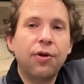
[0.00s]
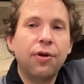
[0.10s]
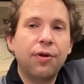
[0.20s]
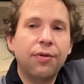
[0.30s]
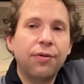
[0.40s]

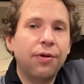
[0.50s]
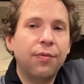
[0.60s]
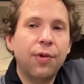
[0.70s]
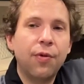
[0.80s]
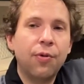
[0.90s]
and
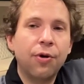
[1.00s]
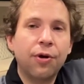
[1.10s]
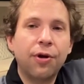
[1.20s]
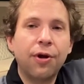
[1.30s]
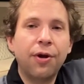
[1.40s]
in my
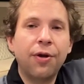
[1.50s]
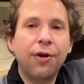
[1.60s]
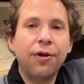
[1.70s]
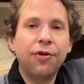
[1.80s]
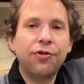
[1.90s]
work. And
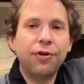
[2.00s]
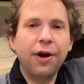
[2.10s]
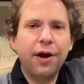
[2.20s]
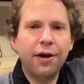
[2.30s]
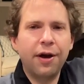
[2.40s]
so
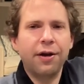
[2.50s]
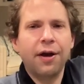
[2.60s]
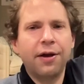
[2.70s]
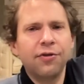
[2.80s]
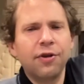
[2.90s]
yeah, I,
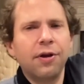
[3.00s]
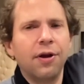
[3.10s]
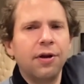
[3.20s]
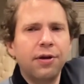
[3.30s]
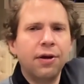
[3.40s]
I guess I get
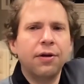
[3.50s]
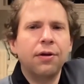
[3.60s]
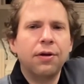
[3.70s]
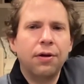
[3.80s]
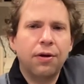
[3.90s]
it. Yeah,
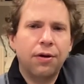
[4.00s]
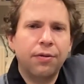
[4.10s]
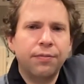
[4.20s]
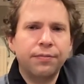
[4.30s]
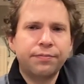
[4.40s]

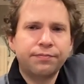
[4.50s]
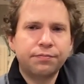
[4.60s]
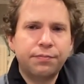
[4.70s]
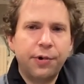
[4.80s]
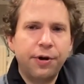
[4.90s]
um,
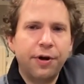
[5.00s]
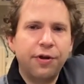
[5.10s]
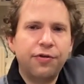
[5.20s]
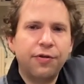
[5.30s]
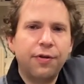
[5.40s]
but yeah,
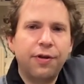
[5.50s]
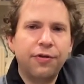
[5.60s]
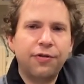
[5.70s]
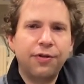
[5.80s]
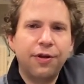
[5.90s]
that's
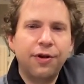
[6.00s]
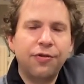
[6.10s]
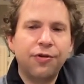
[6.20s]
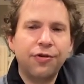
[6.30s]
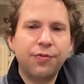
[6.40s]
that's that
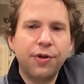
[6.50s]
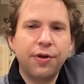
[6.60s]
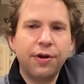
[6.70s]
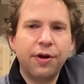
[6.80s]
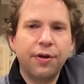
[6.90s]
interests me.
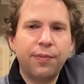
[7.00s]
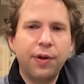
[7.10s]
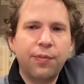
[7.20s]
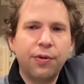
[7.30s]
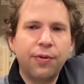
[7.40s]
That yeah,
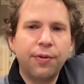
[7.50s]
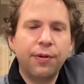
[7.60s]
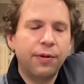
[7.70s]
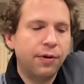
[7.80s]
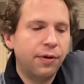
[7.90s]
people.
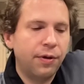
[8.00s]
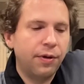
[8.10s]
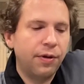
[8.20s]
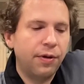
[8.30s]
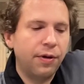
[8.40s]

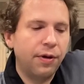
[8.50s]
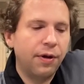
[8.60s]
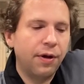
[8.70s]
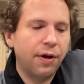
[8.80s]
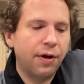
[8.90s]

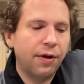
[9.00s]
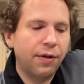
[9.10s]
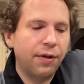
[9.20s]
Uh,